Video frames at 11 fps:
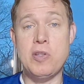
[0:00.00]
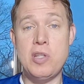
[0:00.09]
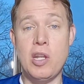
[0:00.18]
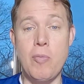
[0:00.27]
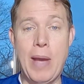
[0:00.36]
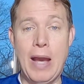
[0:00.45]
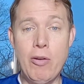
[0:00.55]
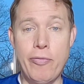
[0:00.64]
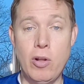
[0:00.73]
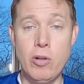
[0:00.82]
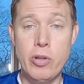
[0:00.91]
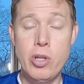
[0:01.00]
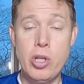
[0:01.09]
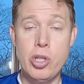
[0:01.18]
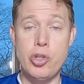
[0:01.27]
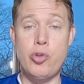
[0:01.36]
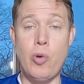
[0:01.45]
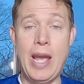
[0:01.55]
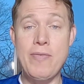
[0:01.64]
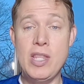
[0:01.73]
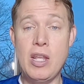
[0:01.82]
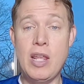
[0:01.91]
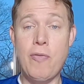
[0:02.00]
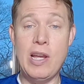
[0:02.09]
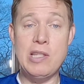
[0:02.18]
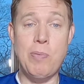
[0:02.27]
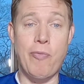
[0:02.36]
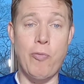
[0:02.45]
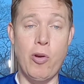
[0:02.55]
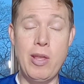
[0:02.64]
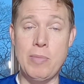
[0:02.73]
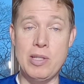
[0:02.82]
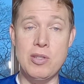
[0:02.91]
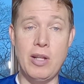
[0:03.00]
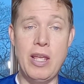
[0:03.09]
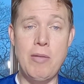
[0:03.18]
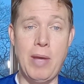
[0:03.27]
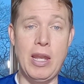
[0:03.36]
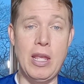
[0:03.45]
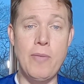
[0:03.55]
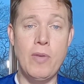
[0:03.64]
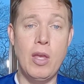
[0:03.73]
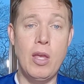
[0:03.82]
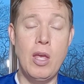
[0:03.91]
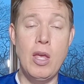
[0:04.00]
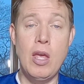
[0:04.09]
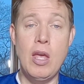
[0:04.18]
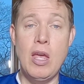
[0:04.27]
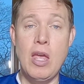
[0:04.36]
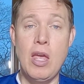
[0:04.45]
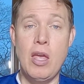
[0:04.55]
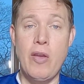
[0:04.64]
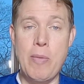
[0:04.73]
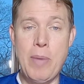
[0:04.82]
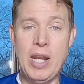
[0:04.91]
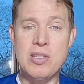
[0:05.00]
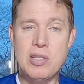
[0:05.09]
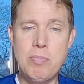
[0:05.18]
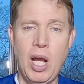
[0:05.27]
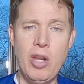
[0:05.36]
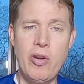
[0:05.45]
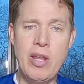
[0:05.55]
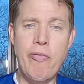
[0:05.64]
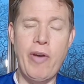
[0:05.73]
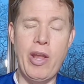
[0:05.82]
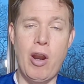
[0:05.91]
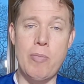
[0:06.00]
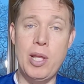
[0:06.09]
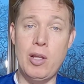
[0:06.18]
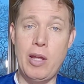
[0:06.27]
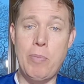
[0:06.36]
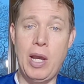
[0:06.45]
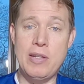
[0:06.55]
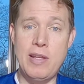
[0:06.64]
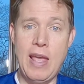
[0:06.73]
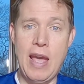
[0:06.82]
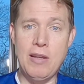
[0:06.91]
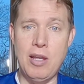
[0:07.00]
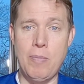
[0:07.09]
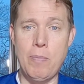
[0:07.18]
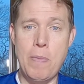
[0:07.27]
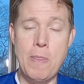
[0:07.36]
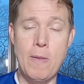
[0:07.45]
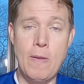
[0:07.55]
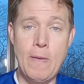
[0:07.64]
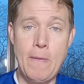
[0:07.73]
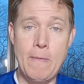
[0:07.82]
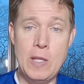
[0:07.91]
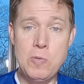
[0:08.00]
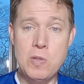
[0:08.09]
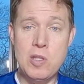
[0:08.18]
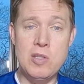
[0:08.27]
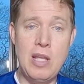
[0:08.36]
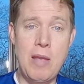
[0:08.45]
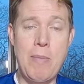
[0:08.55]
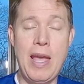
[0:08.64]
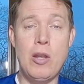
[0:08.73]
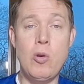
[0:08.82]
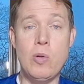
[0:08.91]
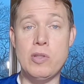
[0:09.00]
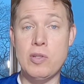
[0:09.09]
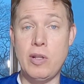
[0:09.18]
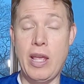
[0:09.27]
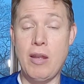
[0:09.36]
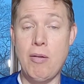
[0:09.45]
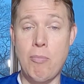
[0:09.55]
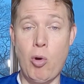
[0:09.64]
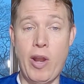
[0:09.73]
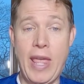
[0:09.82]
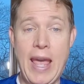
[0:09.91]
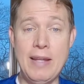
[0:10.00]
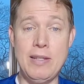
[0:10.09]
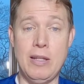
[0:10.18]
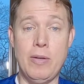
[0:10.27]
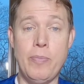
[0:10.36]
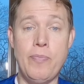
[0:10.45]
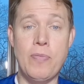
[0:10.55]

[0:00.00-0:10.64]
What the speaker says: the city of Bountiful, driving the Nephites before them and slaying many, he met a smaller Nephite army led by Teancum. This was the same man who had slain Morianton.